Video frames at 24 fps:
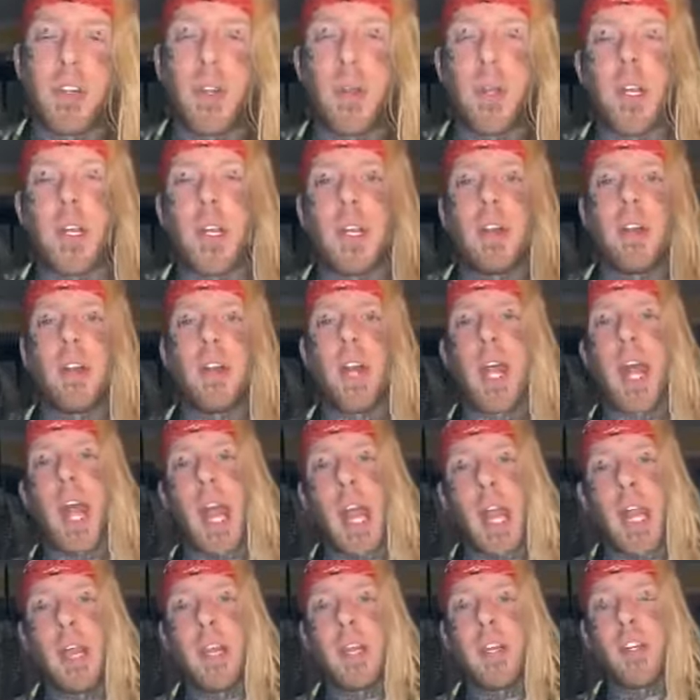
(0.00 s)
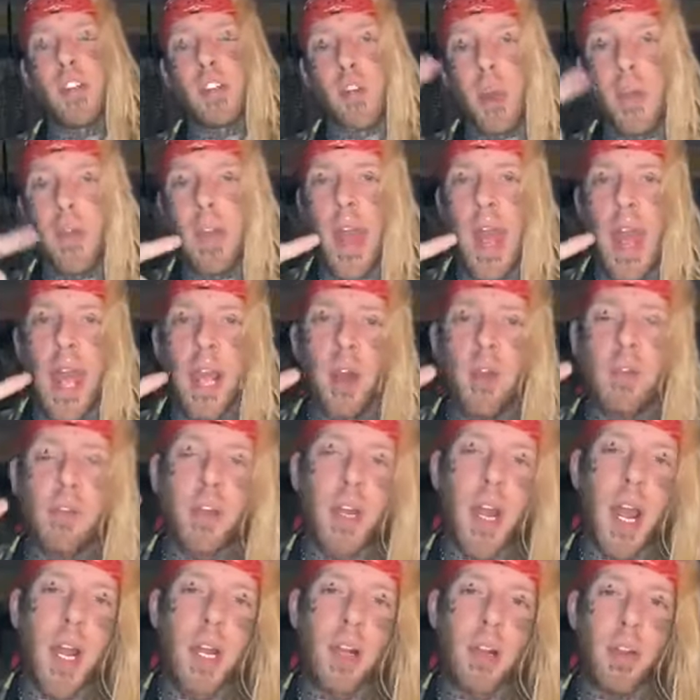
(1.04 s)
You can either A, join the Hangover
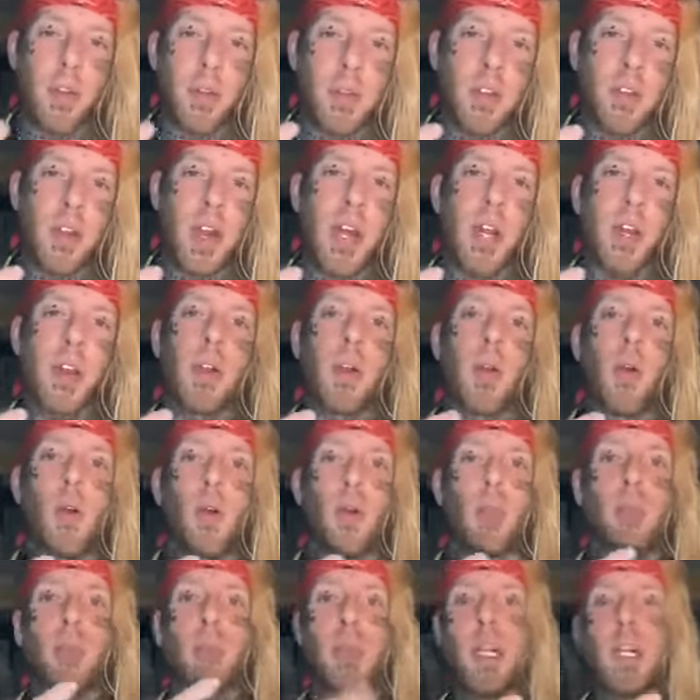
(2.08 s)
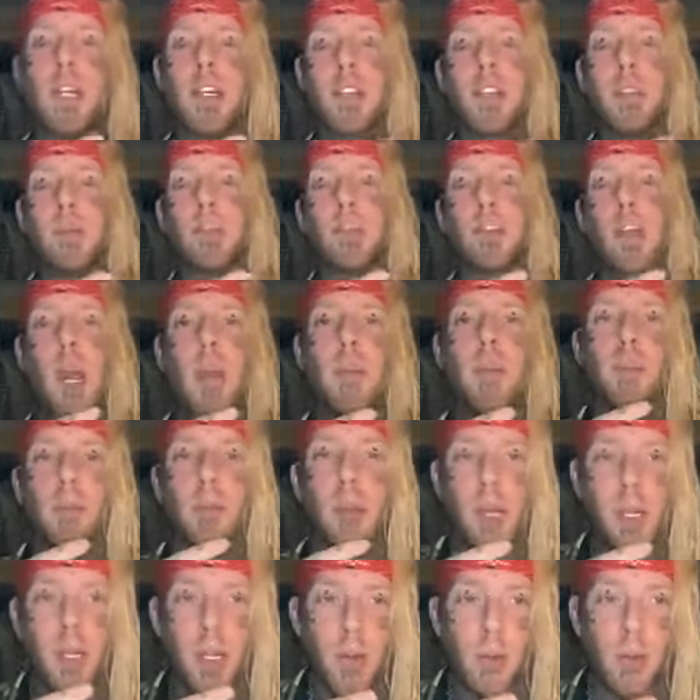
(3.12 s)
Gang newsletter, or B, subscribe to
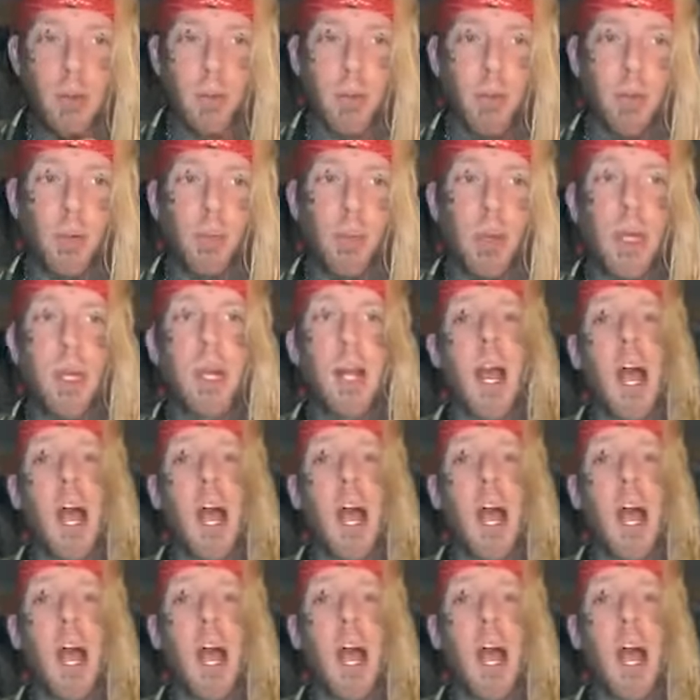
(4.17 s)
my YouTube.